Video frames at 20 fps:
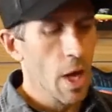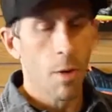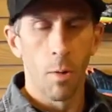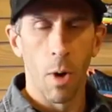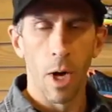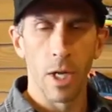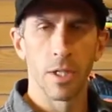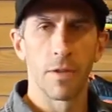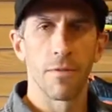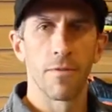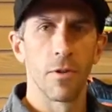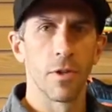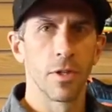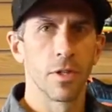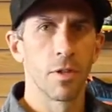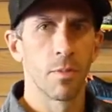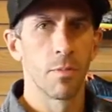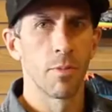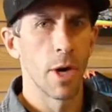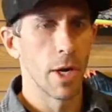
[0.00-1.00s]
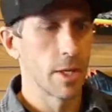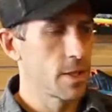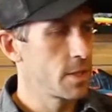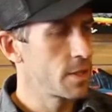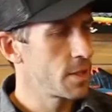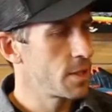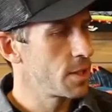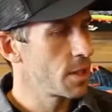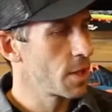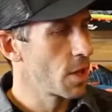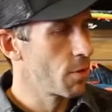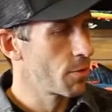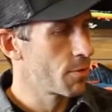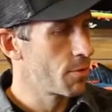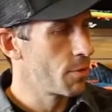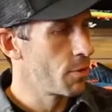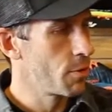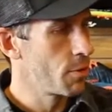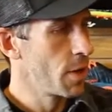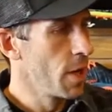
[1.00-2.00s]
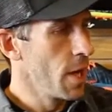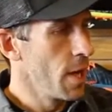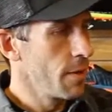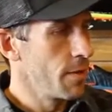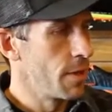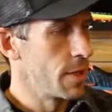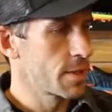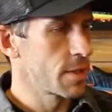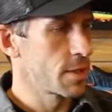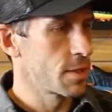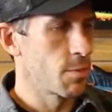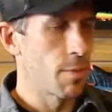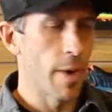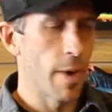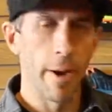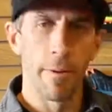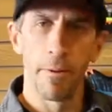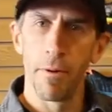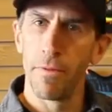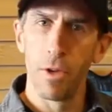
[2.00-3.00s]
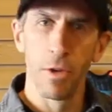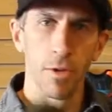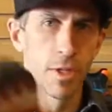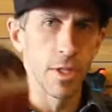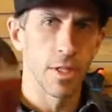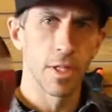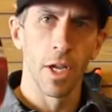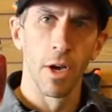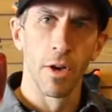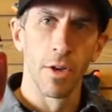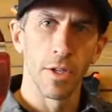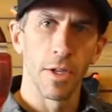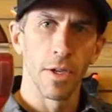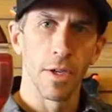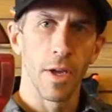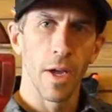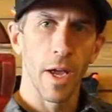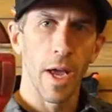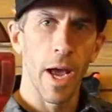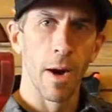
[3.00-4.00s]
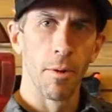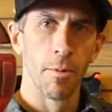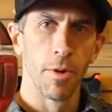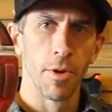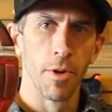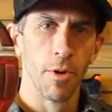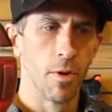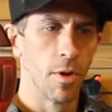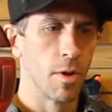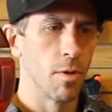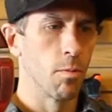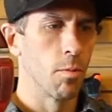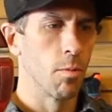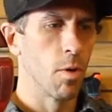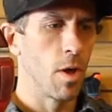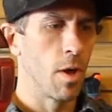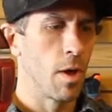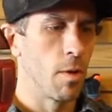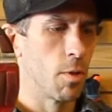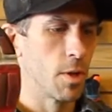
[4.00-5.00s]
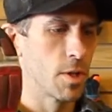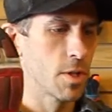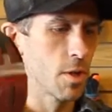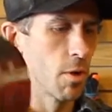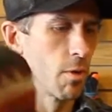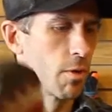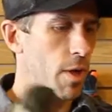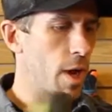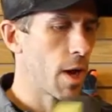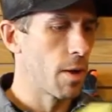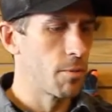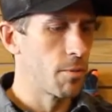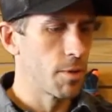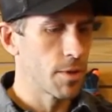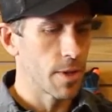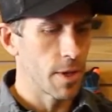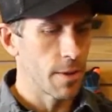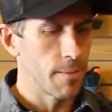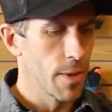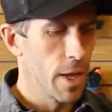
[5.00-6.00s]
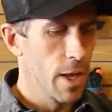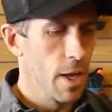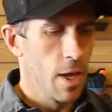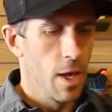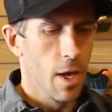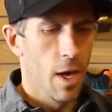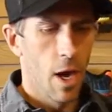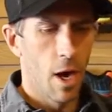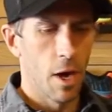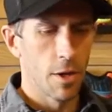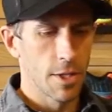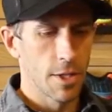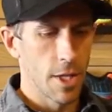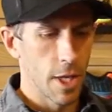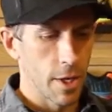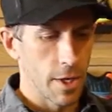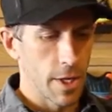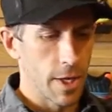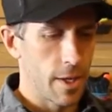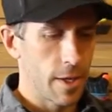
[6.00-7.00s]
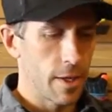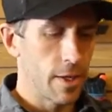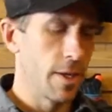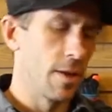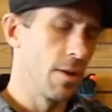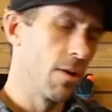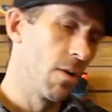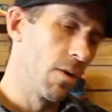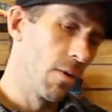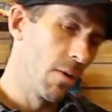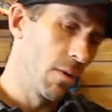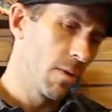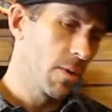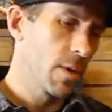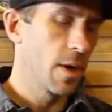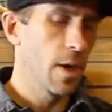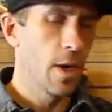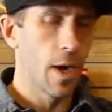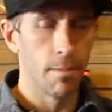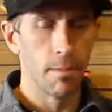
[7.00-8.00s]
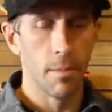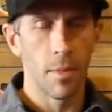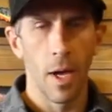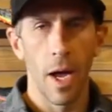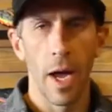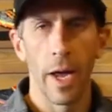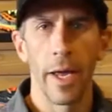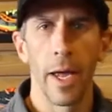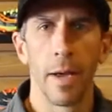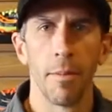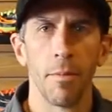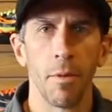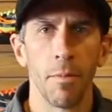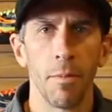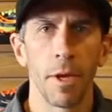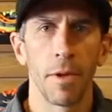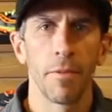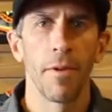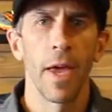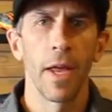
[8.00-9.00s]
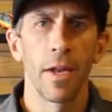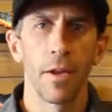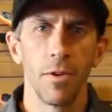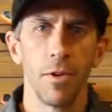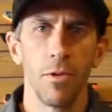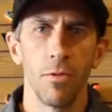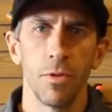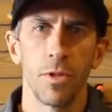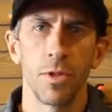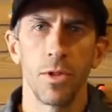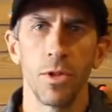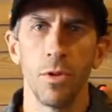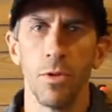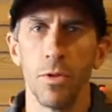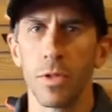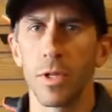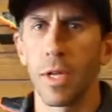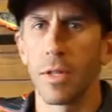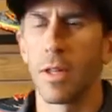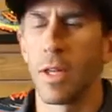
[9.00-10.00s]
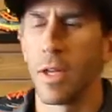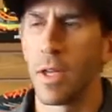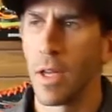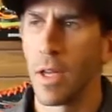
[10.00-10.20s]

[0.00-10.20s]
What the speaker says: watch the first impressions as you go through. This is a main review just telling you how we're doing and what's going on with it. I'll tell you, you know, I am a big fan of Newton shoes at